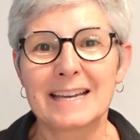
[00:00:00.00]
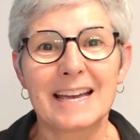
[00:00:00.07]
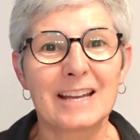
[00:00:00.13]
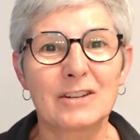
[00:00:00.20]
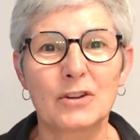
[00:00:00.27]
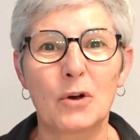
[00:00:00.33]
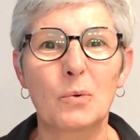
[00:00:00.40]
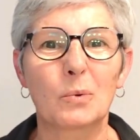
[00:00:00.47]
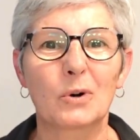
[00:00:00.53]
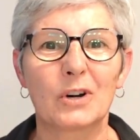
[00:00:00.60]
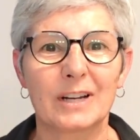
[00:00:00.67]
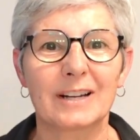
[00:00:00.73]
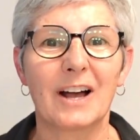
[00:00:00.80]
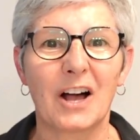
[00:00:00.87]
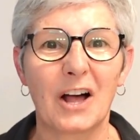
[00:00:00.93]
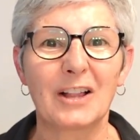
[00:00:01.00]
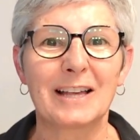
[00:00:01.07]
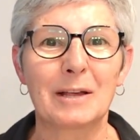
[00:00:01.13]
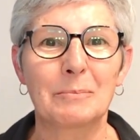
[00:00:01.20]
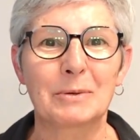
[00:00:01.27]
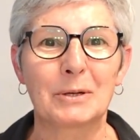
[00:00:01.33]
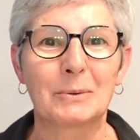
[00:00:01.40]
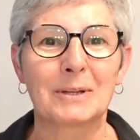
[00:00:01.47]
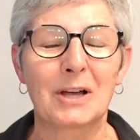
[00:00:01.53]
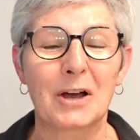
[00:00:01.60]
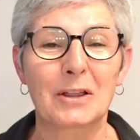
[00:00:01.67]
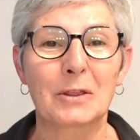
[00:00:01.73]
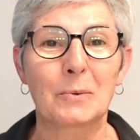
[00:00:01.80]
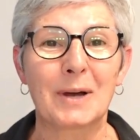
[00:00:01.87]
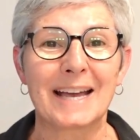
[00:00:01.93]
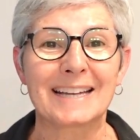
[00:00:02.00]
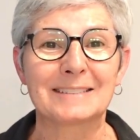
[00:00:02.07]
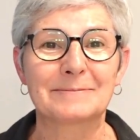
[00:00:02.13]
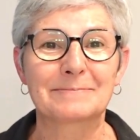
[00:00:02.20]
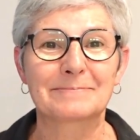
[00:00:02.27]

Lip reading: And don't worry, I'll help you along the way.